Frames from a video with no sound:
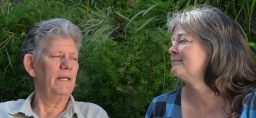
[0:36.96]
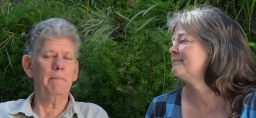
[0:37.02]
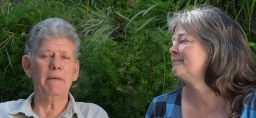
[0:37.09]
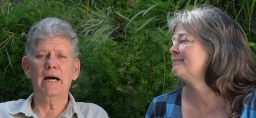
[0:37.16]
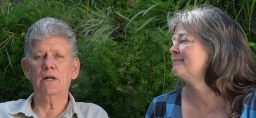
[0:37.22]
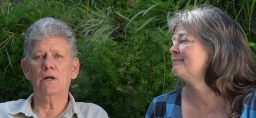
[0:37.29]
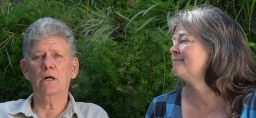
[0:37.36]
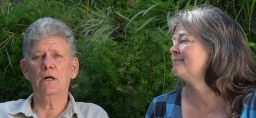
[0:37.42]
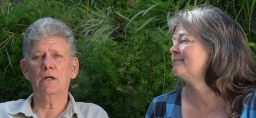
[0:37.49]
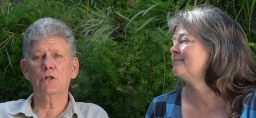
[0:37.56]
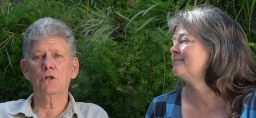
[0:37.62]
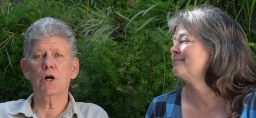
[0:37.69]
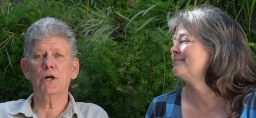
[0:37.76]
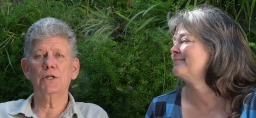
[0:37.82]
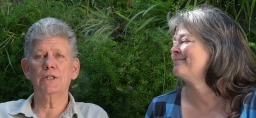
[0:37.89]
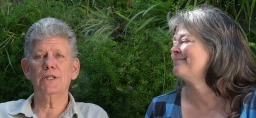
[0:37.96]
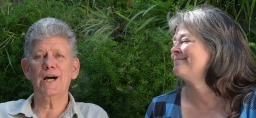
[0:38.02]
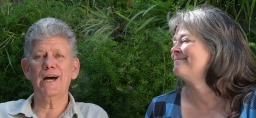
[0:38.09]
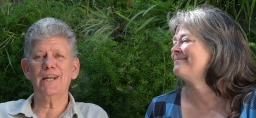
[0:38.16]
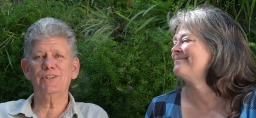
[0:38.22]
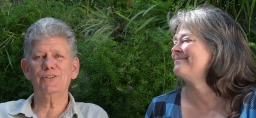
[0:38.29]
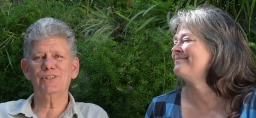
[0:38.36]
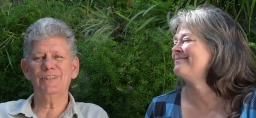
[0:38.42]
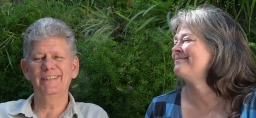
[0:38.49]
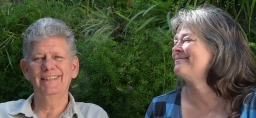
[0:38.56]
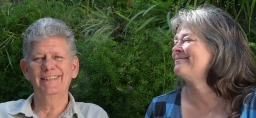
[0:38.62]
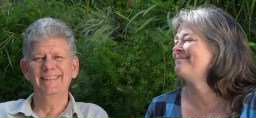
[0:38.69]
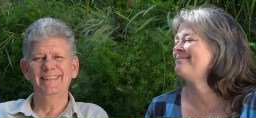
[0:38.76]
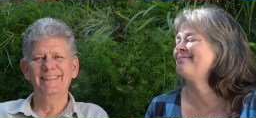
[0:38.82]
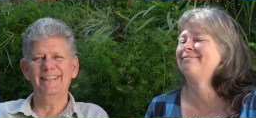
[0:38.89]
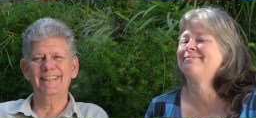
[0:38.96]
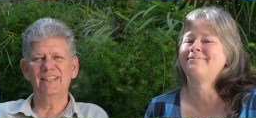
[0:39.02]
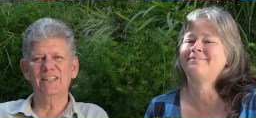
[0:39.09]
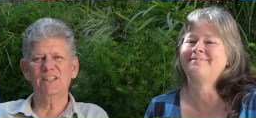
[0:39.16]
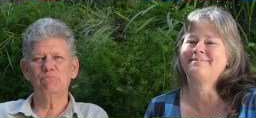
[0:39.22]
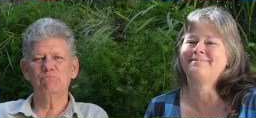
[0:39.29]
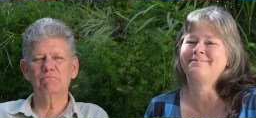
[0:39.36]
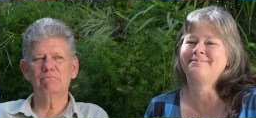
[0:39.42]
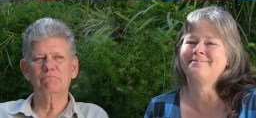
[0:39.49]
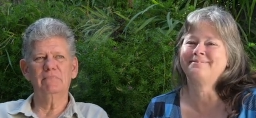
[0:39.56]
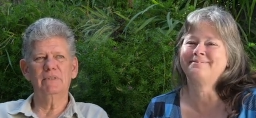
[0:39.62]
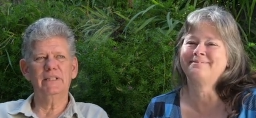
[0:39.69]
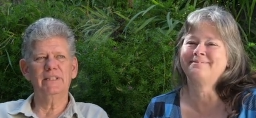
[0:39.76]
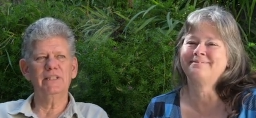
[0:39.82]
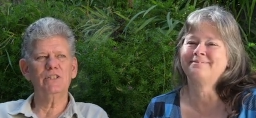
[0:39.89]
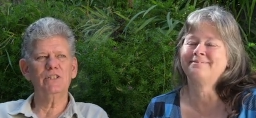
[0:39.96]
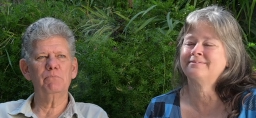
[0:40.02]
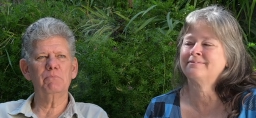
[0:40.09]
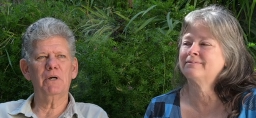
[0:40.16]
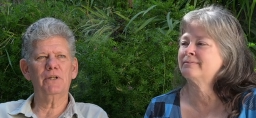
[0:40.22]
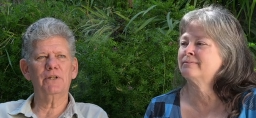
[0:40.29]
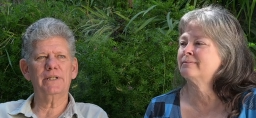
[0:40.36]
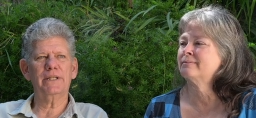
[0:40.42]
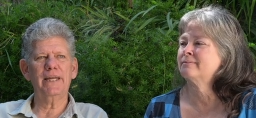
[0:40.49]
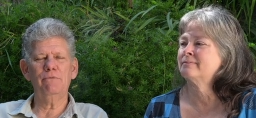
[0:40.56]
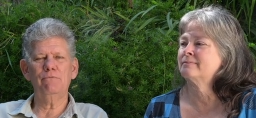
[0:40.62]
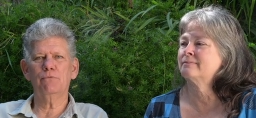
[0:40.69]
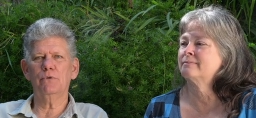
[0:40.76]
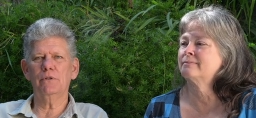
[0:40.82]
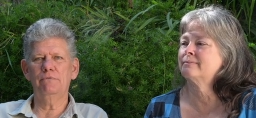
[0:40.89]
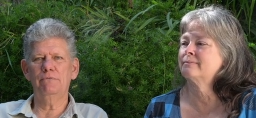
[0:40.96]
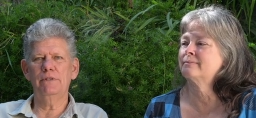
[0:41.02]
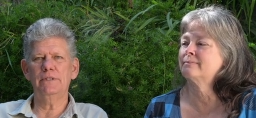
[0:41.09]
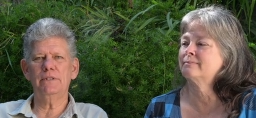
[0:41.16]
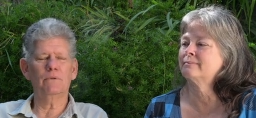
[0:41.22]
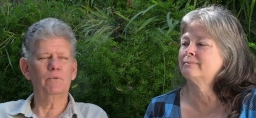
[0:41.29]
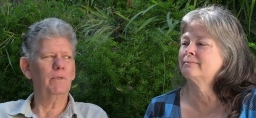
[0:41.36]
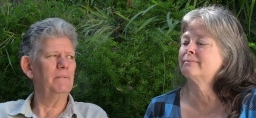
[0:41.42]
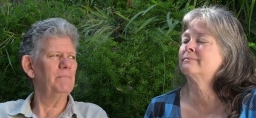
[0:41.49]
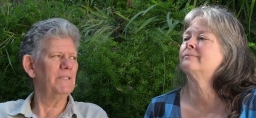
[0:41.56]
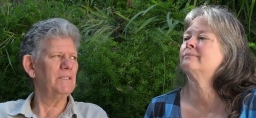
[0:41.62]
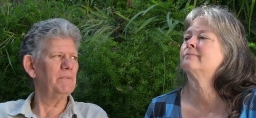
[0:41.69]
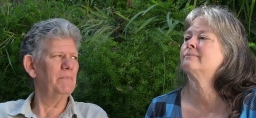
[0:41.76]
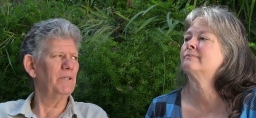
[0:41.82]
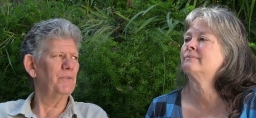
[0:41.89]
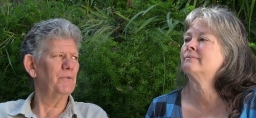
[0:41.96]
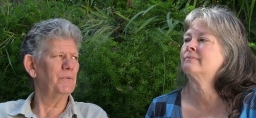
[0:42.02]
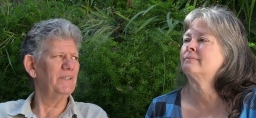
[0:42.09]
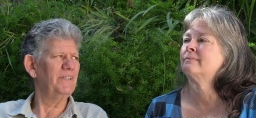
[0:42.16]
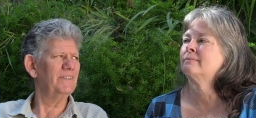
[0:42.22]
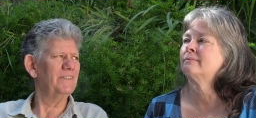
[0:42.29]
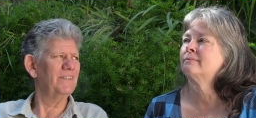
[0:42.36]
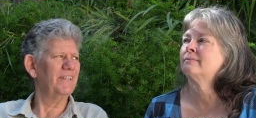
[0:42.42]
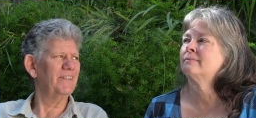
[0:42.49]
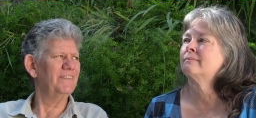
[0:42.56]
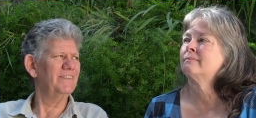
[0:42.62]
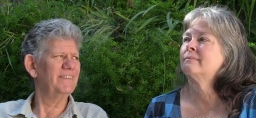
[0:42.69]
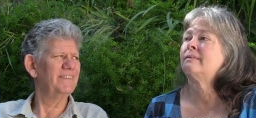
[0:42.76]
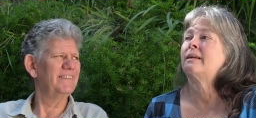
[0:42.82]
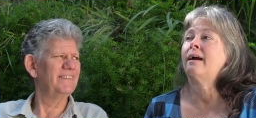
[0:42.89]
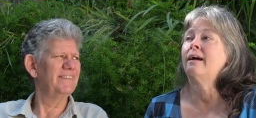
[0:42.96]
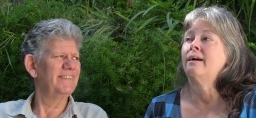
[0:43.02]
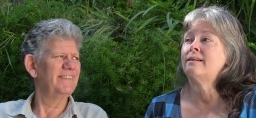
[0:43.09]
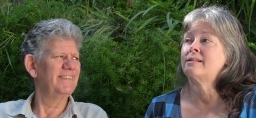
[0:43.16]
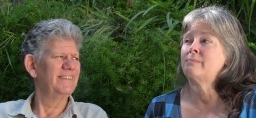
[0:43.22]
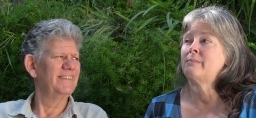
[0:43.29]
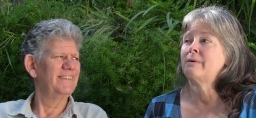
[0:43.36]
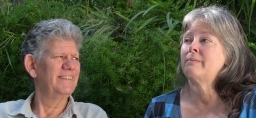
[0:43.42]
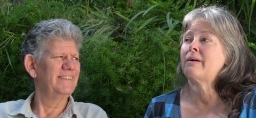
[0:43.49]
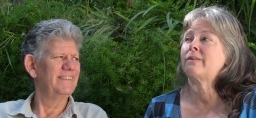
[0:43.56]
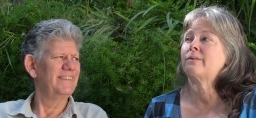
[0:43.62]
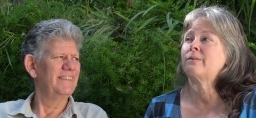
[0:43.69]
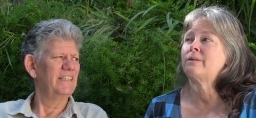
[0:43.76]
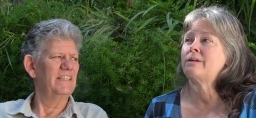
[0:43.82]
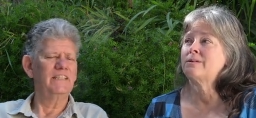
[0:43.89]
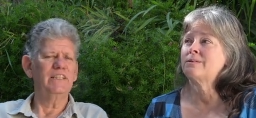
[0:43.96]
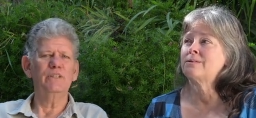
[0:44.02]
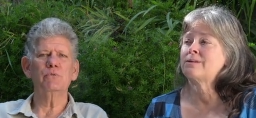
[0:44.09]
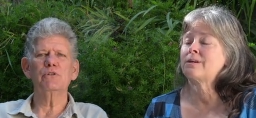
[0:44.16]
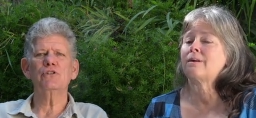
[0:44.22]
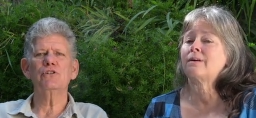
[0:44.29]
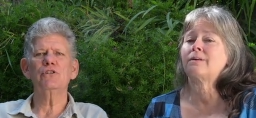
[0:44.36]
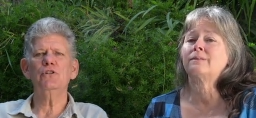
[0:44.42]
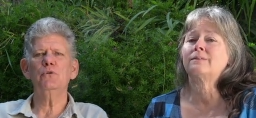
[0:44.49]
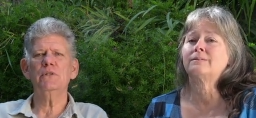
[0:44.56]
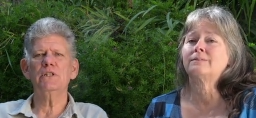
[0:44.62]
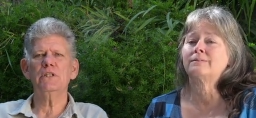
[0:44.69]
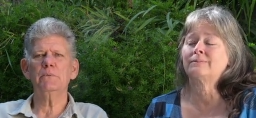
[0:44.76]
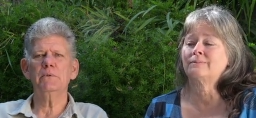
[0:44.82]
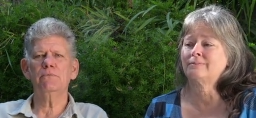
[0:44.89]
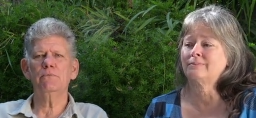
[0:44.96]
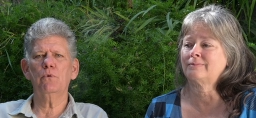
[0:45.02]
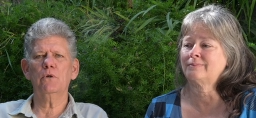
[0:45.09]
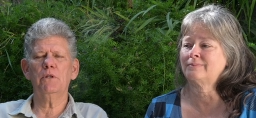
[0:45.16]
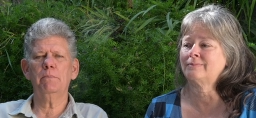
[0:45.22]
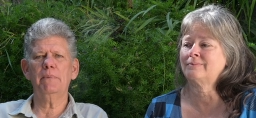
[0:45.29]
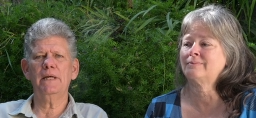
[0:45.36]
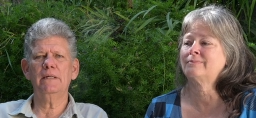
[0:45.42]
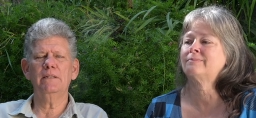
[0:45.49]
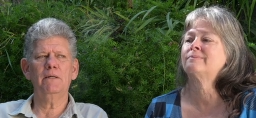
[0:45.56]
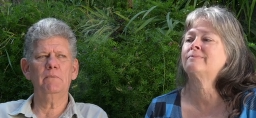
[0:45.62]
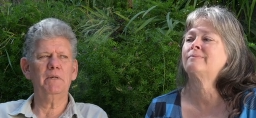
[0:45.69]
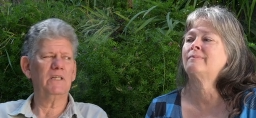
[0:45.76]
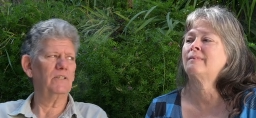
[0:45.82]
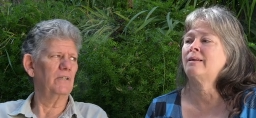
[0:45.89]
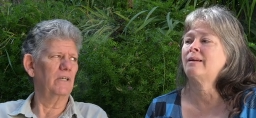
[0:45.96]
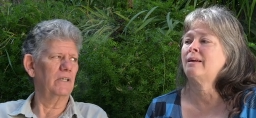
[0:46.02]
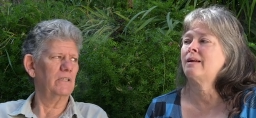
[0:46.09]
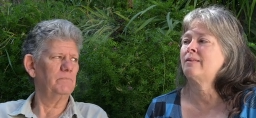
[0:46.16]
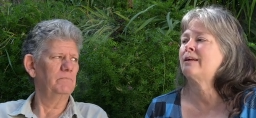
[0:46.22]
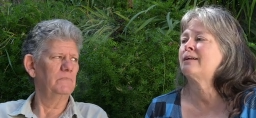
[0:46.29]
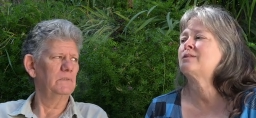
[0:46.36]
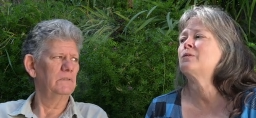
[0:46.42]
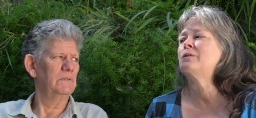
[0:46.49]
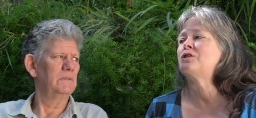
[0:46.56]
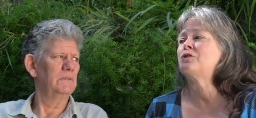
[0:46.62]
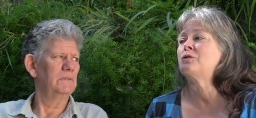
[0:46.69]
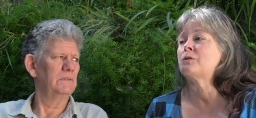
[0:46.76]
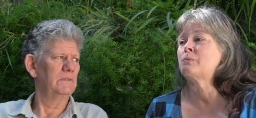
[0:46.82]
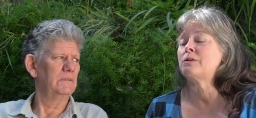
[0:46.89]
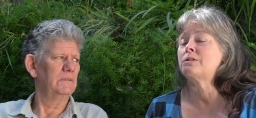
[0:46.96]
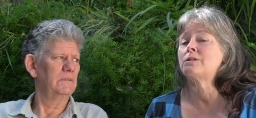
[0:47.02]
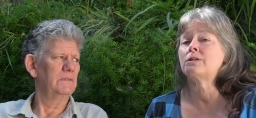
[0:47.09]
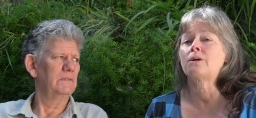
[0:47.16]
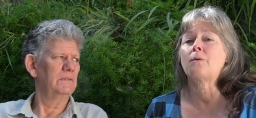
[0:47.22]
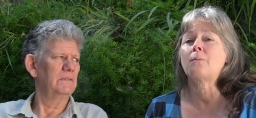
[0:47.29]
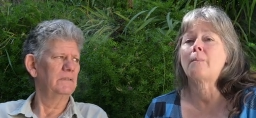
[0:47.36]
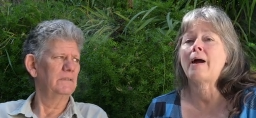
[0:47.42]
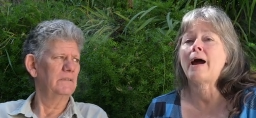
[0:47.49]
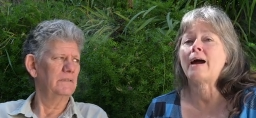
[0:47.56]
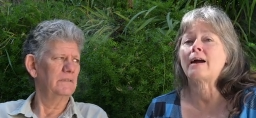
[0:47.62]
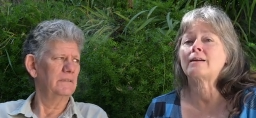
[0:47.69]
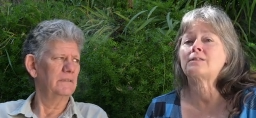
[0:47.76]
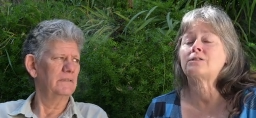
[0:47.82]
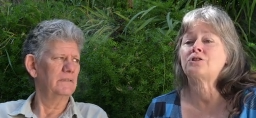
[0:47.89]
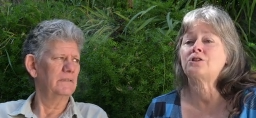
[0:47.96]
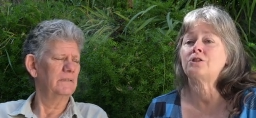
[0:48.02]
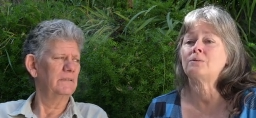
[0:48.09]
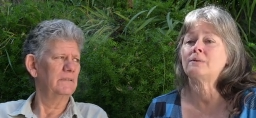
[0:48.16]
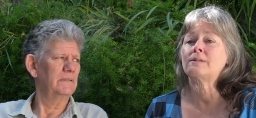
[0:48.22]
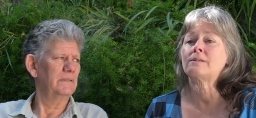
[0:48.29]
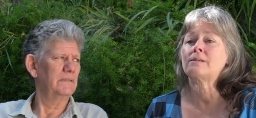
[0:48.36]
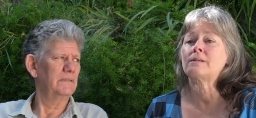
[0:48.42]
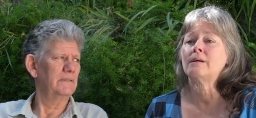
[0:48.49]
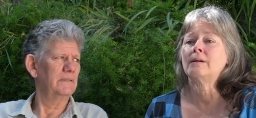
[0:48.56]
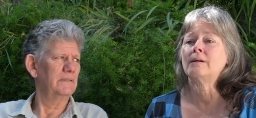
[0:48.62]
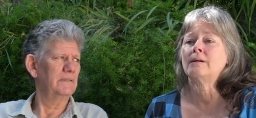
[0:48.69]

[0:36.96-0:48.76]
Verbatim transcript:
Speaker 1: about our garden cottage. Um, Lisa's mother came for a visit, what, must have been three years ago?
Speaker 2: Yeah, it's been about three years ago. It was ago. two
Speaker 1: weeks before the pandemic started.
Speaker 2: That's when she was supposed to go back. So she was